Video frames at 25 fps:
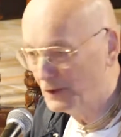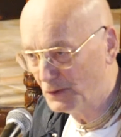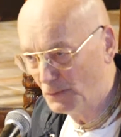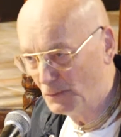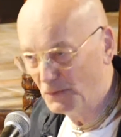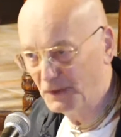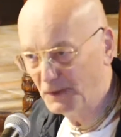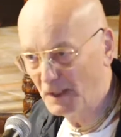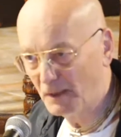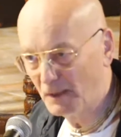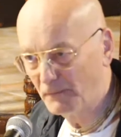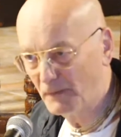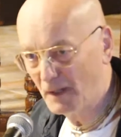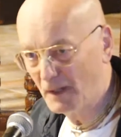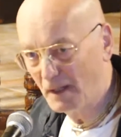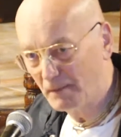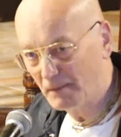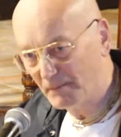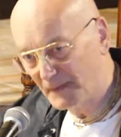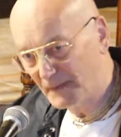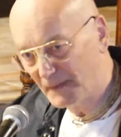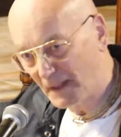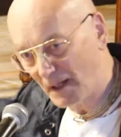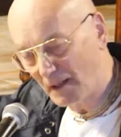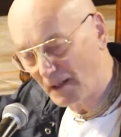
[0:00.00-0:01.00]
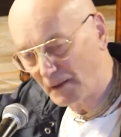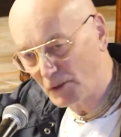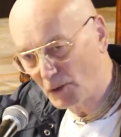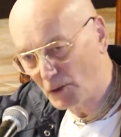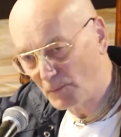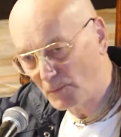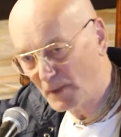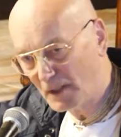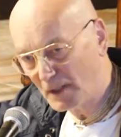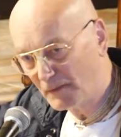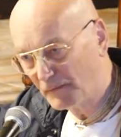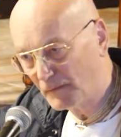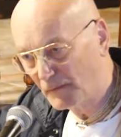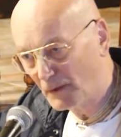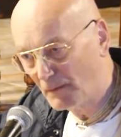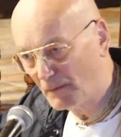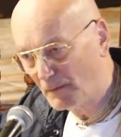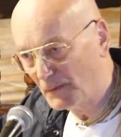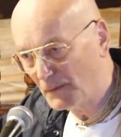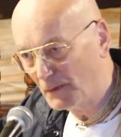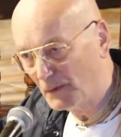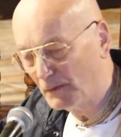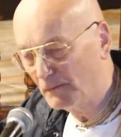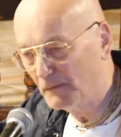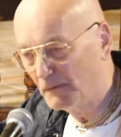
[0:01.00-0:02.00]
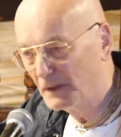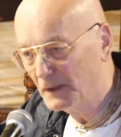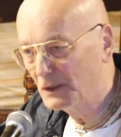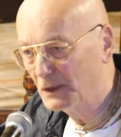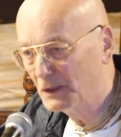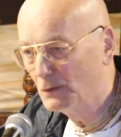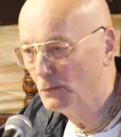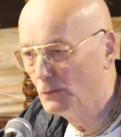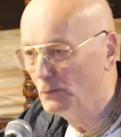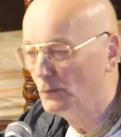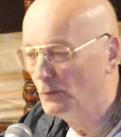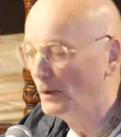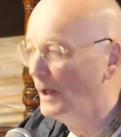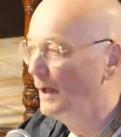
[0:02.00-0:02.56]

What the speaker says: Tattva, they are coming from the Vishnu